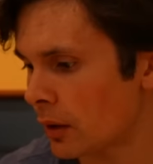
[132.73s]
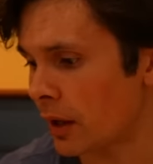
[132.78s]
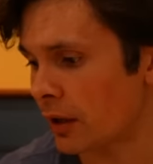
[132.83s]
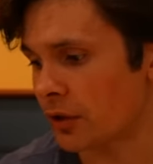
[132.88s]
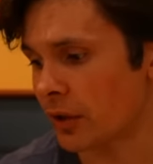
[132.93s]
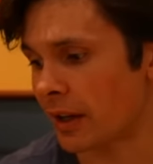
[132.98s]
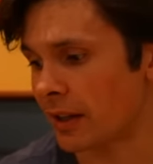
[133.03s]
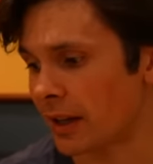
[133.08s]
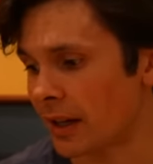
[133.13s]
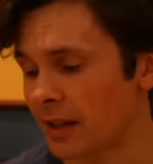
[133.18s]
Okay,
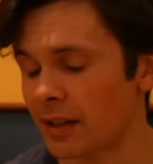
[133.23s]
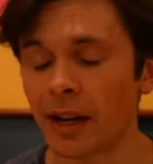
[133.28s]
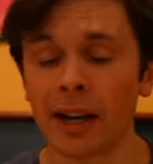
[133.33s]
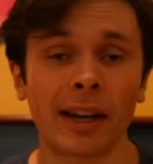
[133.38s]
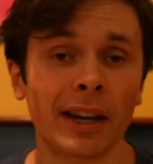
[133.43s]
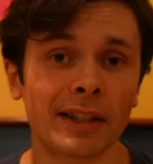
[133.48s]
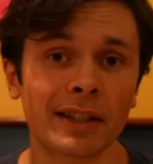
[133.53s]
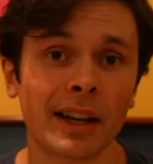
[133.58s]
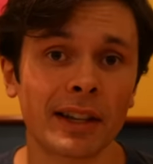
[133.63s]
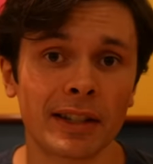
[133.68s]
so I, I
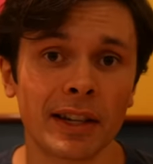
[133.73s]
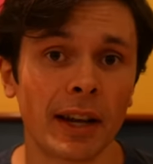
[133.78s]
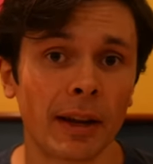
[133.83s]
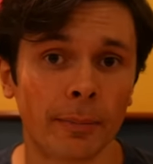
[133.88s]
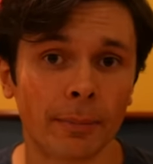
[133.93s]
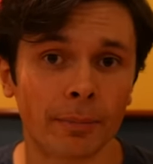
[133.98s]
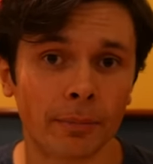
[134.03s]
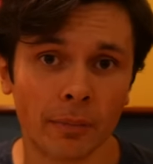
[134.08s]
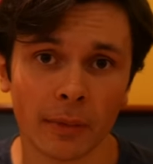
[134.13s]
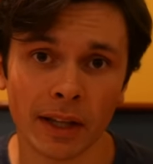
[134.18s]
guess that's it.
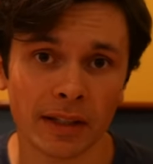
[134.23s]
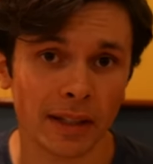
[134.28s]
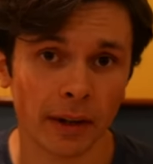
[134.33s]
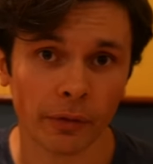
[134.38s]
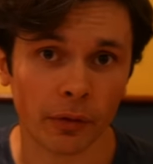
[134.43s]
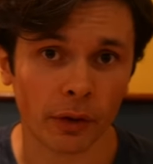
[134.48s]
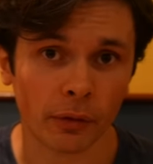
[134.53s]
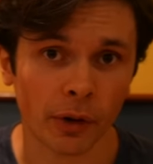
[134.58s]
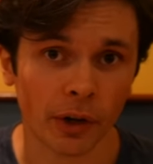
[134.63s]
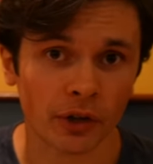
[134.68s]
That's it
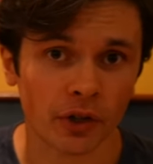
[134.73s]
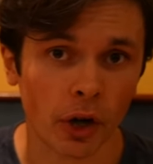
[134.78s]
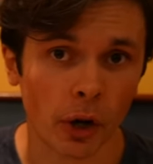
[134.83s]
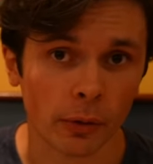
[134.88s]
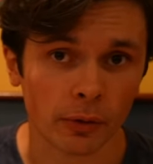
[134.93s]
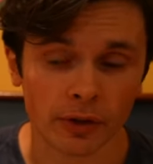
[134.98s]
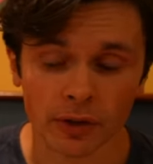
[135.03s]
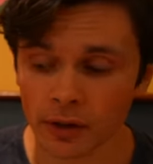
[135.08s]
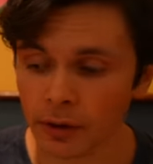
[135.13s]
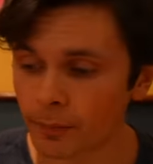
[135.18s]
for the French
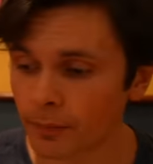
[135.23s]
toast.